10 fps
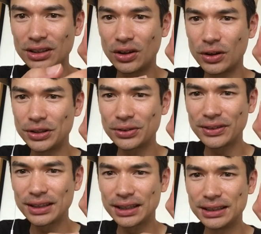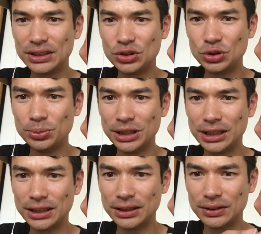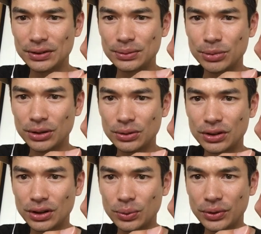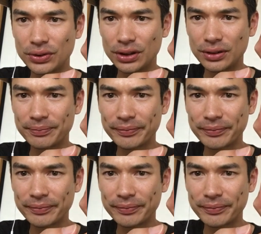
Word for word: Although I don't think I need two bikinis, but uh, we'll see.